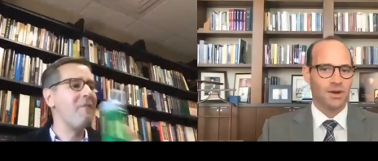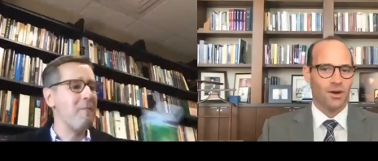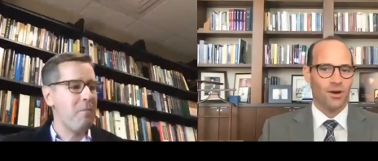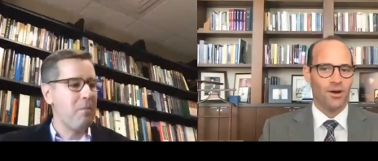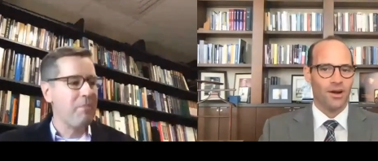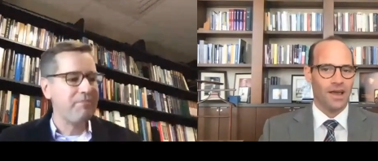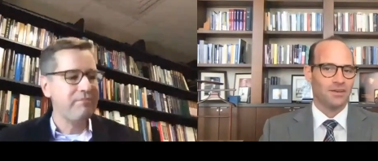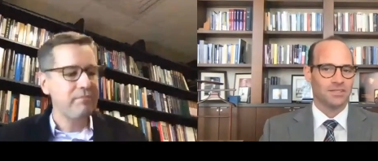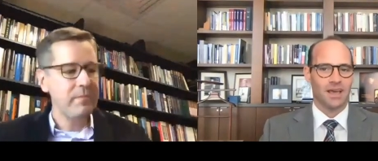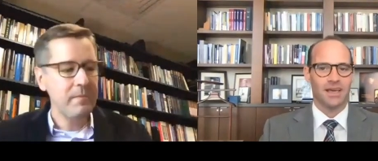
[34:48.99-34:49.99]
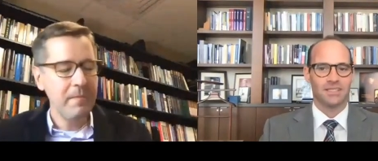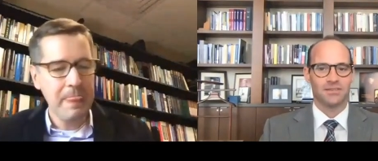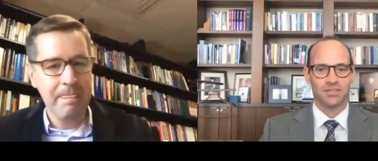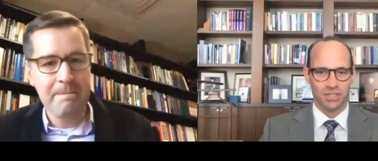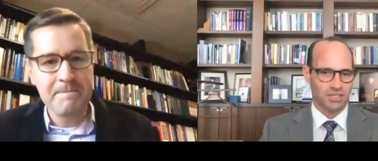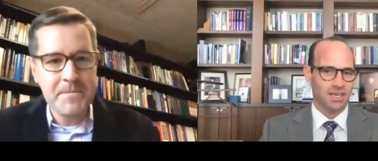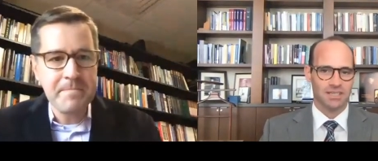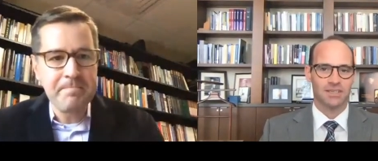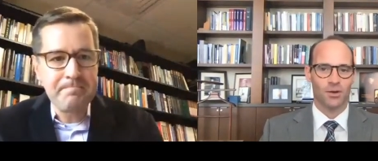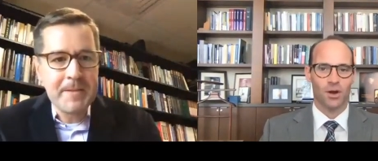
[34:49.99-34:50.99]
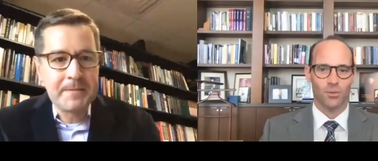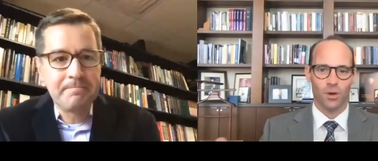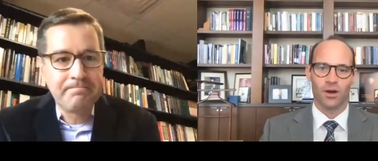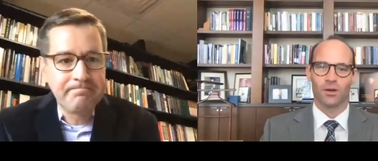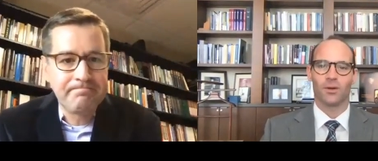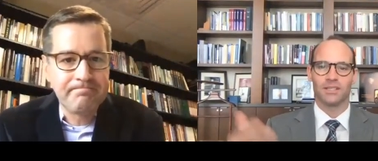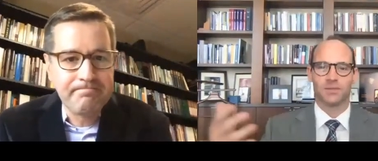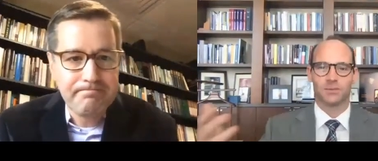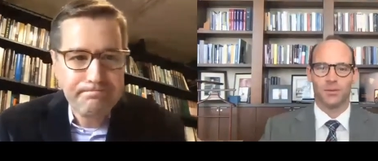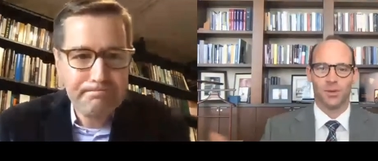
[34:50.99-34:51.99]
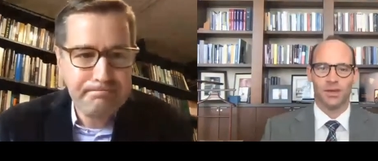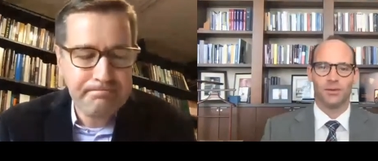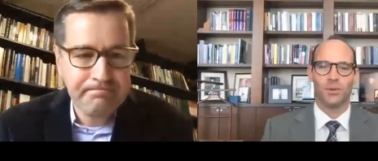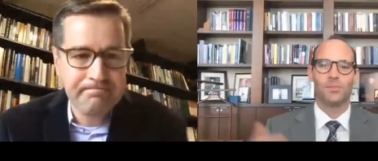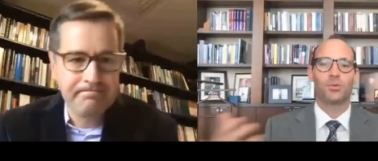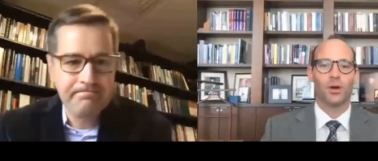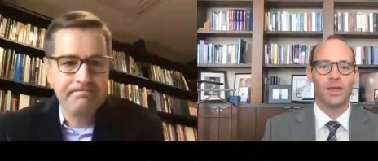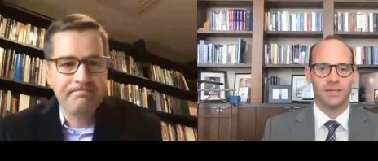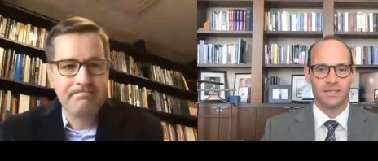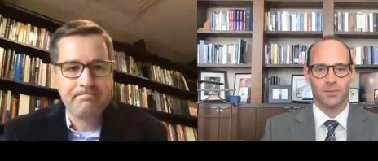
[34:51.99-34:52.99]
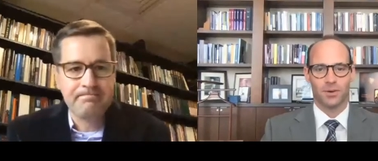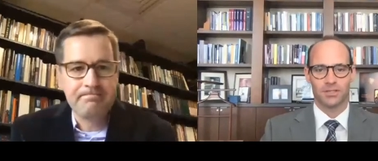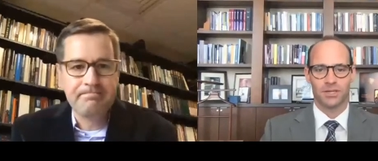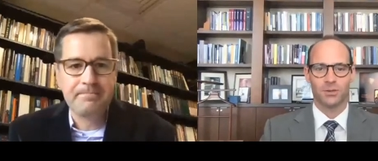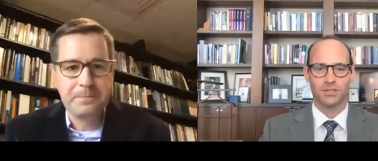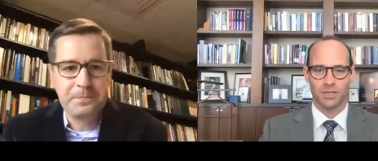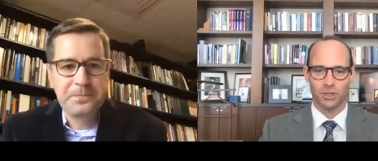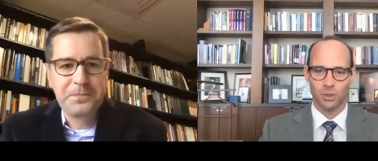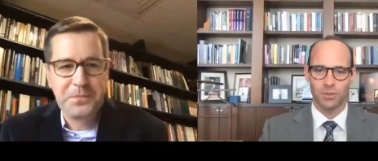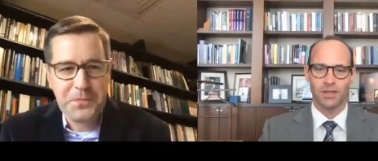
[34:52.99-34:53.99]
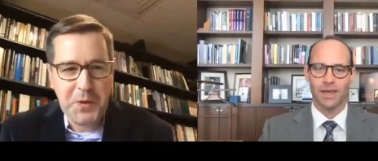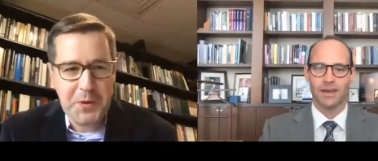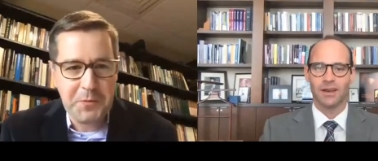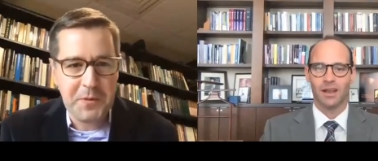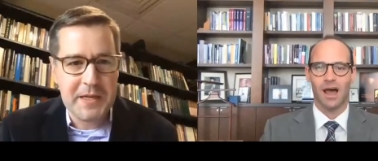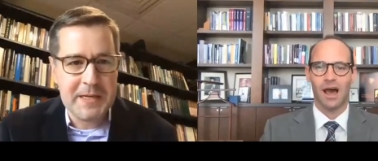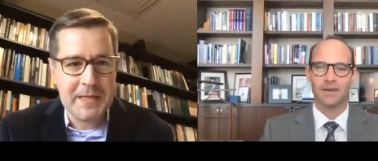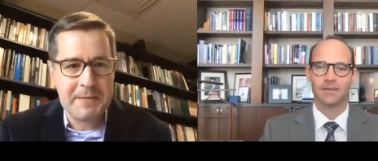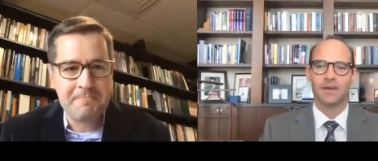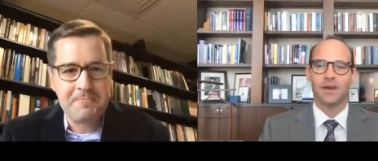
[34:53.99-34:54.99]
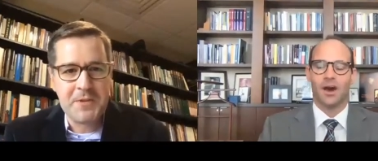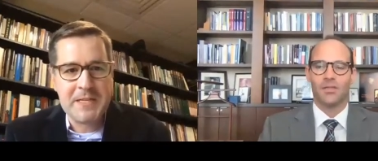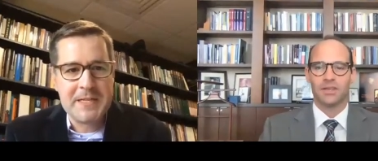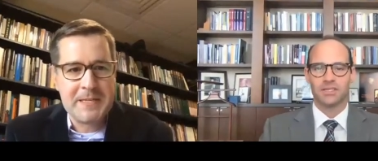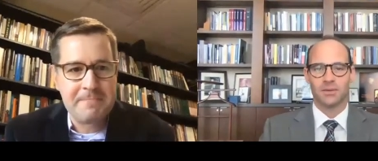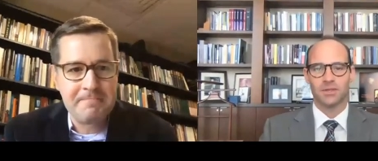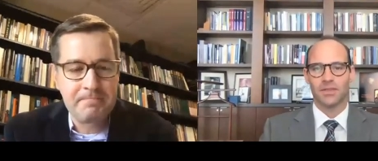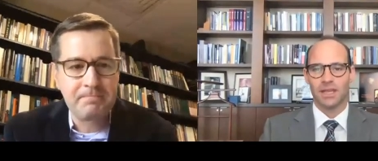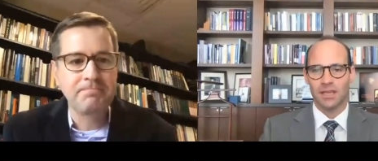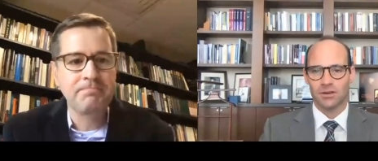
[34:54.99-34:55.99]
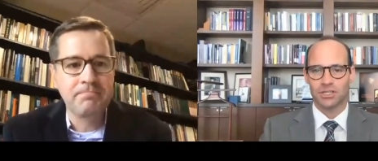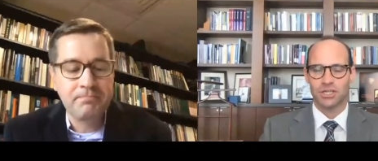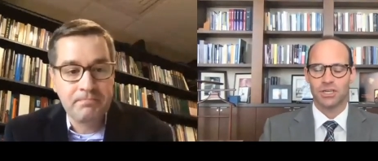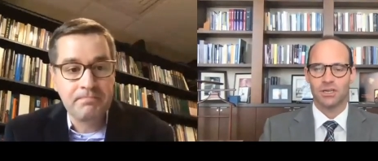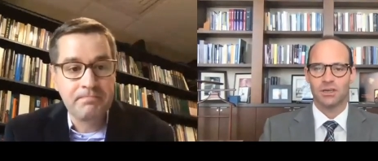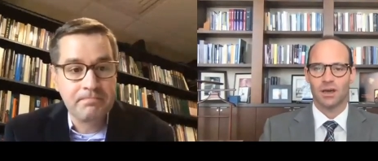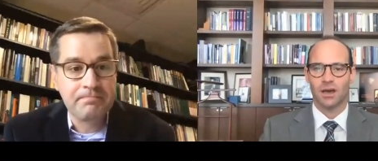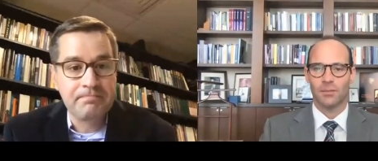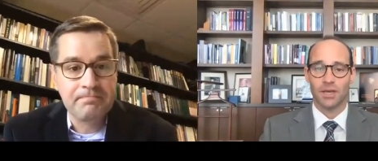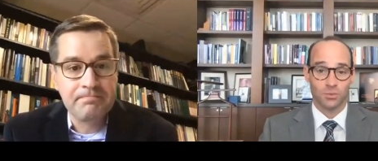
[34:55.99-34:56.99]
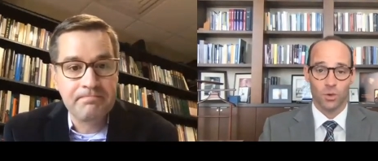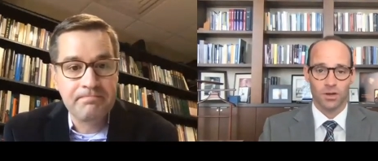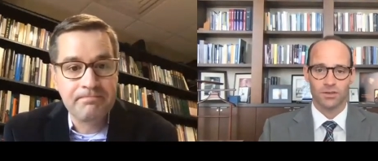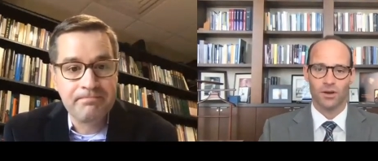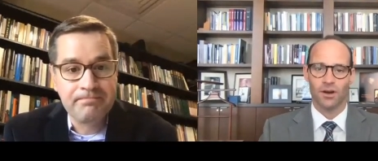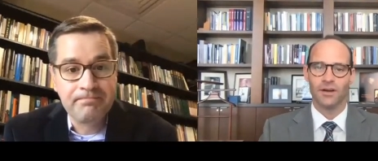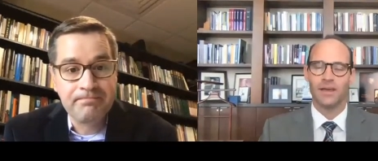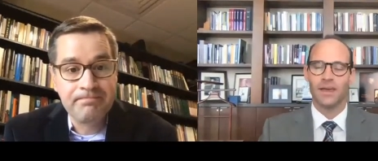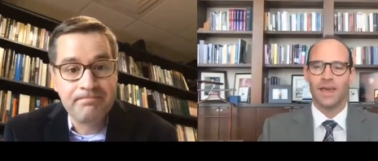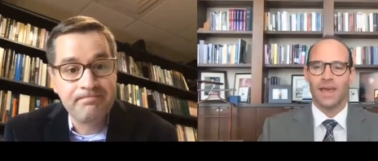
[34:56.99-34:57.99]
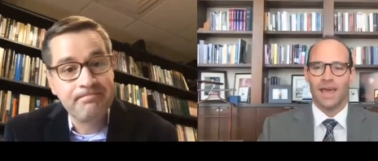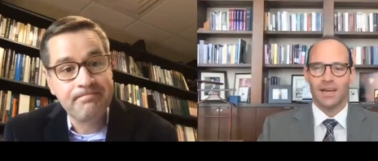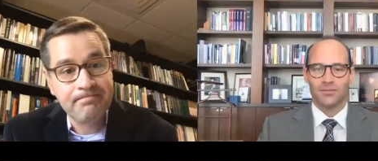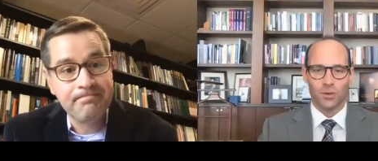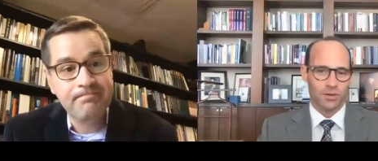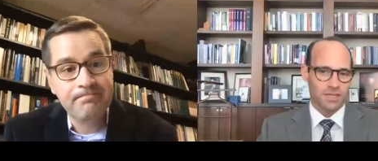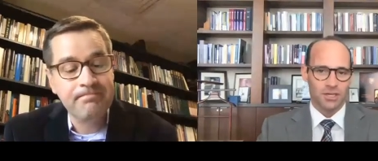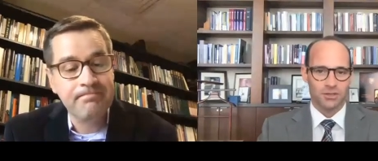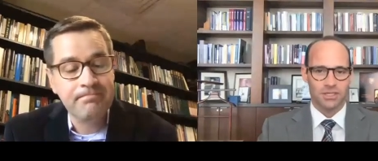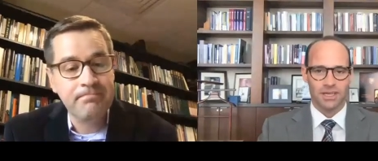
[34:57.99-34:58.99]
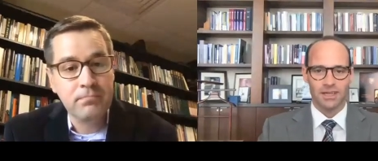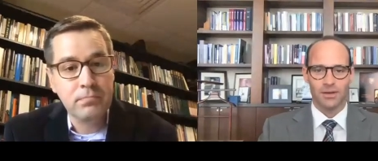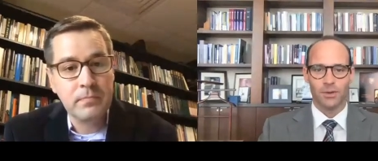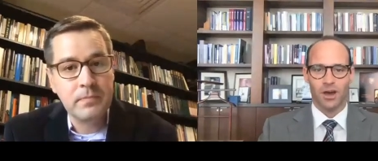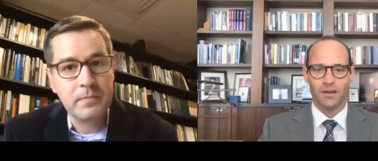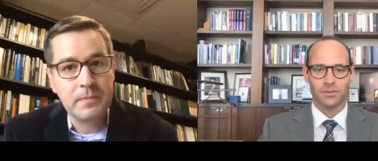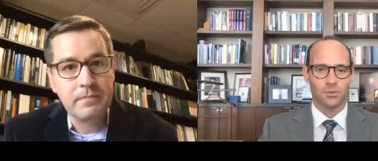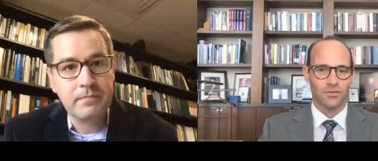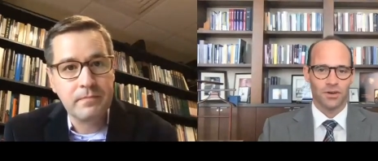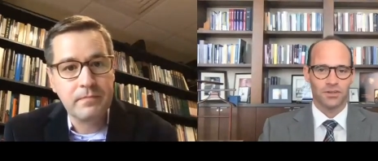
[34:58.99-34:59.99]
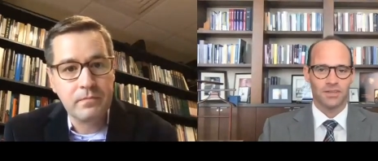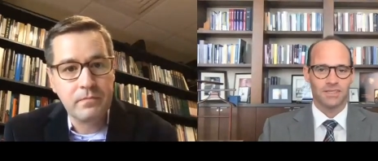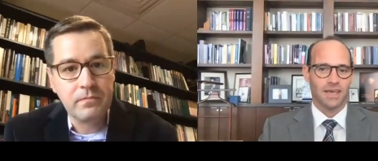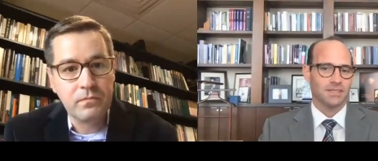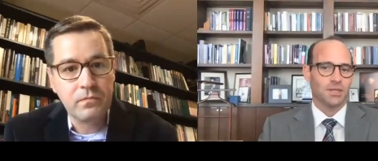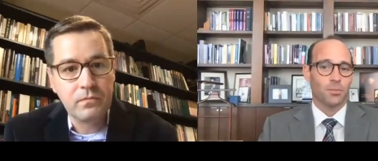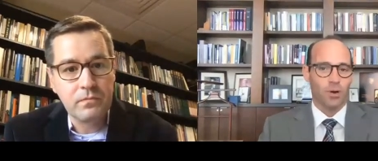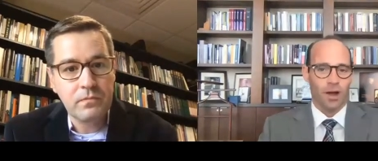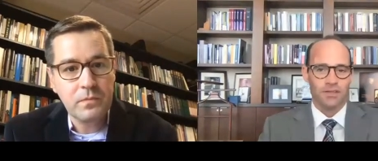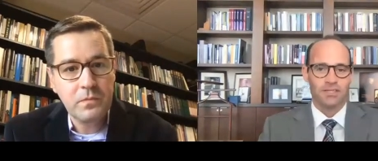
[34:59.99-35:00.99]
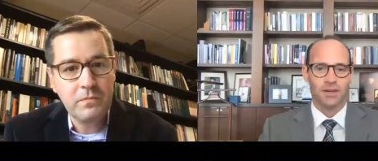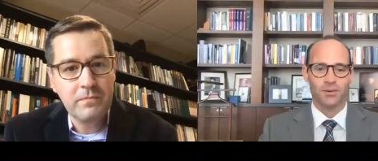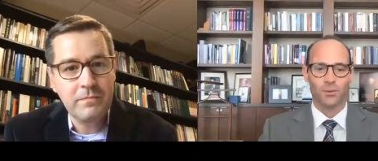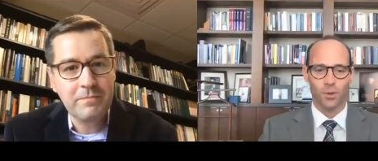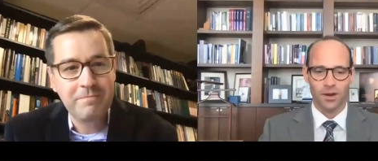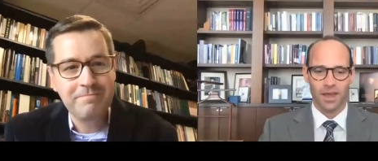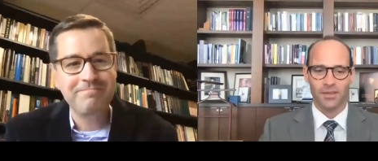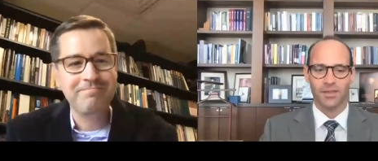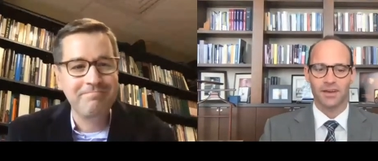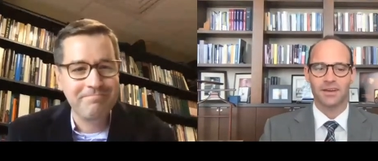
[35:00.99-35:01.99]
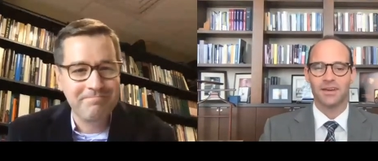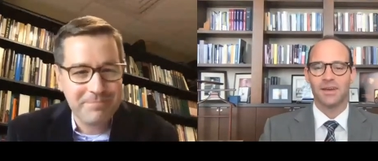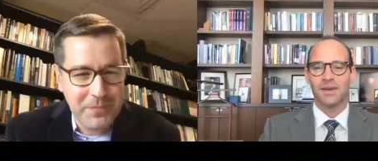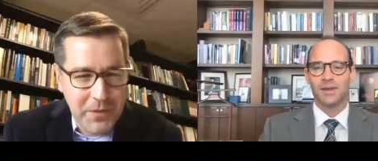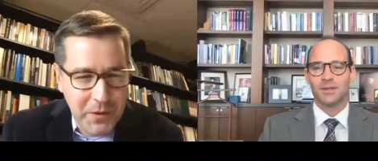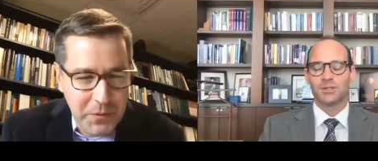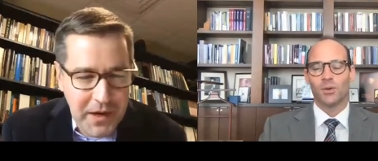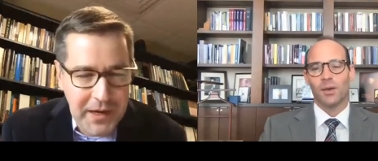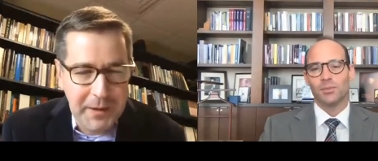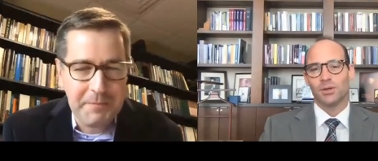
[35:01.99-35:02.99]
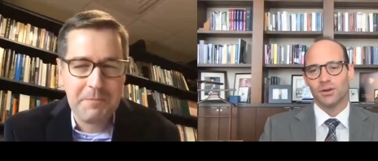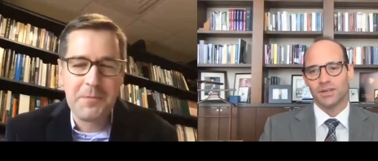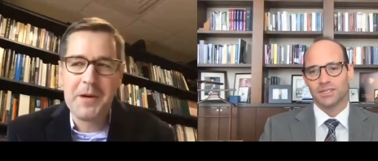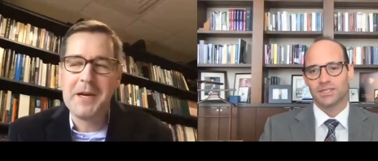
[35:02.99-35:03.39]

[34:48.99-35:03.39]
Speaker 1: are now signs of success and hard work, right? So we we we praise the person who has accumulated a lot on the assumption that he or she um, has worked hard. And of course, interestingly, we often refer to this as the Protestant work ethic. So I'm curious